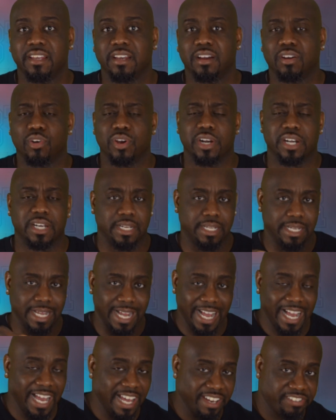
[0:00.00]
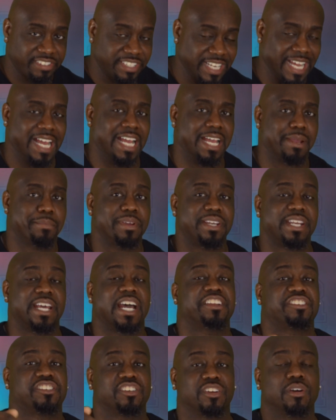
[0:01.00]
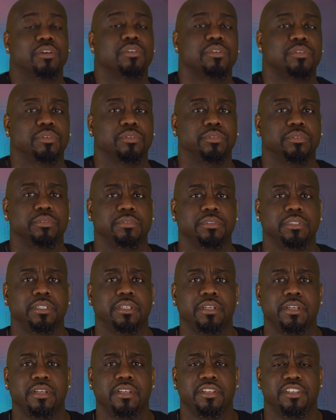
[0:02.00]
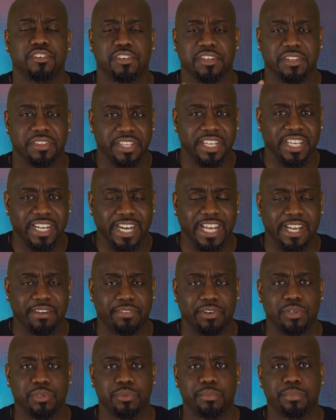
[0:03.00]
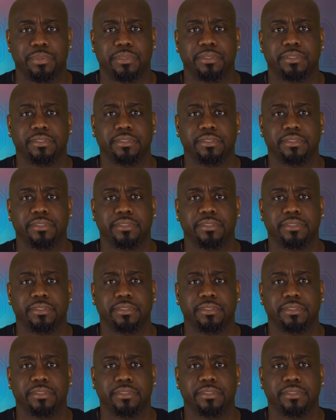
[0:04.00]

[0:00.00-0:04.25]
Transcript: on God's time and not your own, you can then have hope.